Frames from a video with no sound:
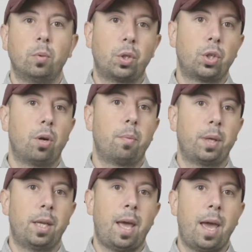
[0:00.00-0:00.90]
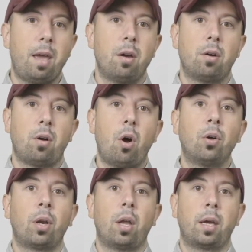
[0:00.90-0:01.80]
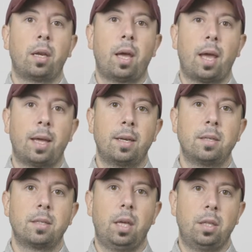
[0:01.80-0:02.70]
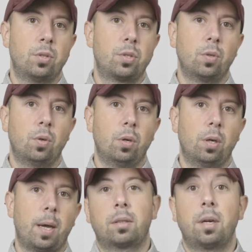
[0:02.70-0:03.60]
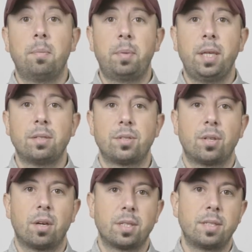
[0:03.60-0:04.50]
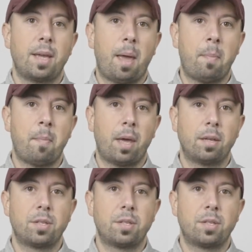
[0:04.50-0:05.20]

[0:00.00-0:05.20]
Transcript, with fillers: will shop in A R online and in store. Companies are starting to embed